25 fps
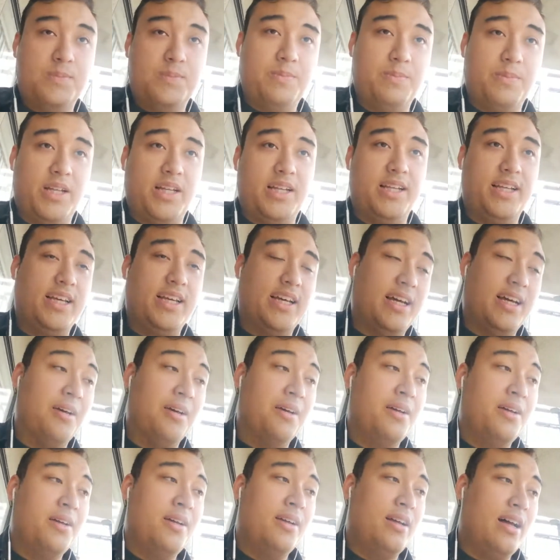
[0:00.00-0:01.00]
But yeah,
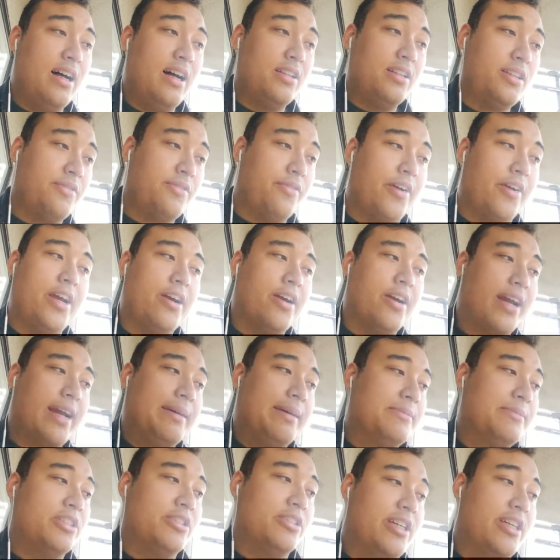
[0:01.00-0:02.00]
I'll do video
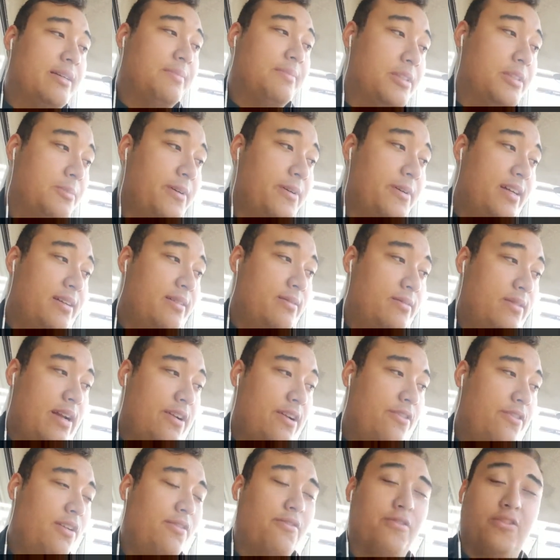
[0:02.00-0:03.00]
game streams, but
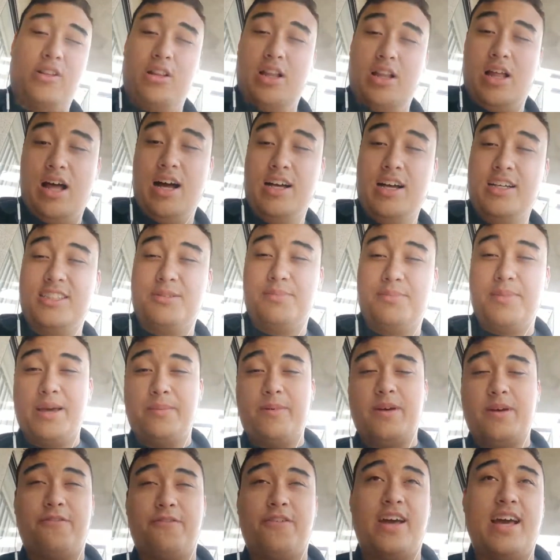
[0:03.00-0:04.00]
definitely vlogs
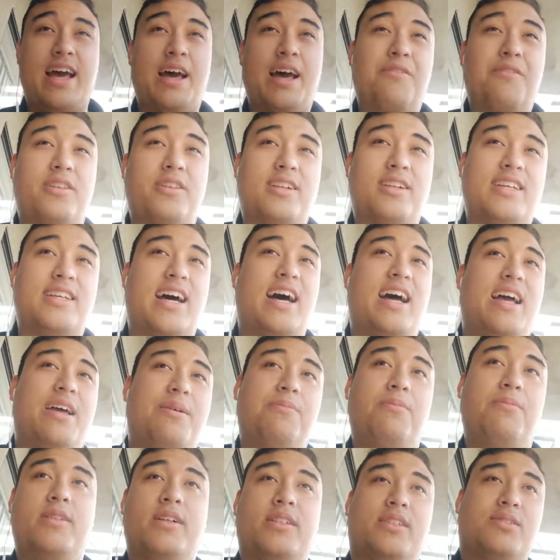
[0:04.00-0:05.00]
maybe if I have the
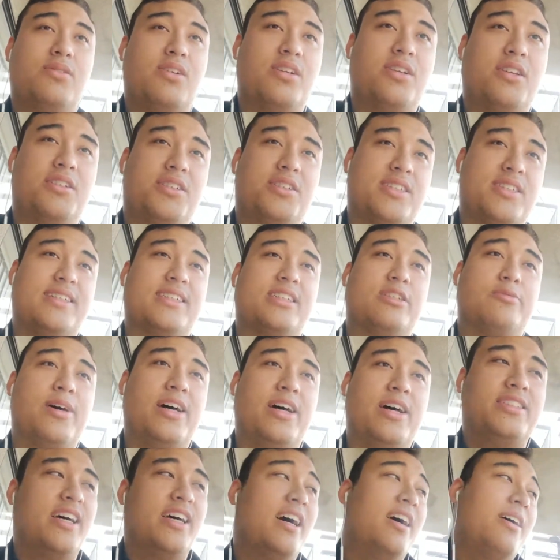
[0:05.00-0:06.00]
time. It's one of those things
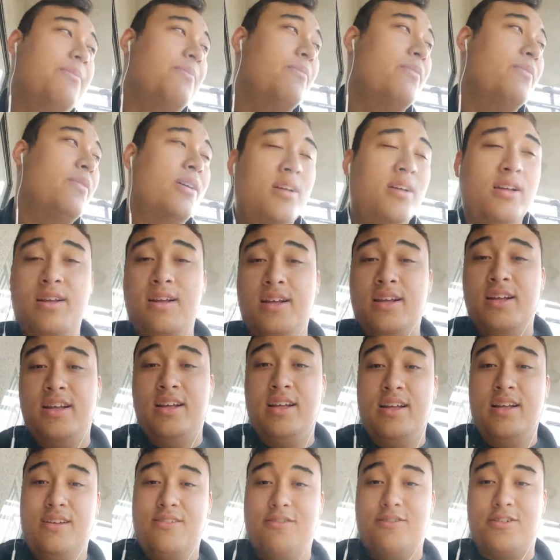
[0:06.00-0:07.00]
about time.
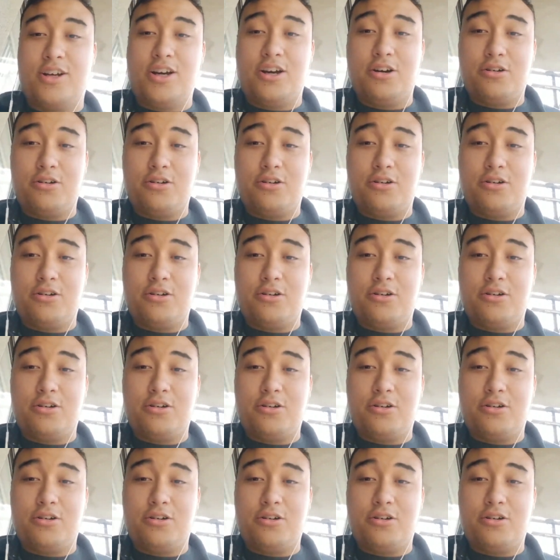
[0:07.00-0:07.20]
Go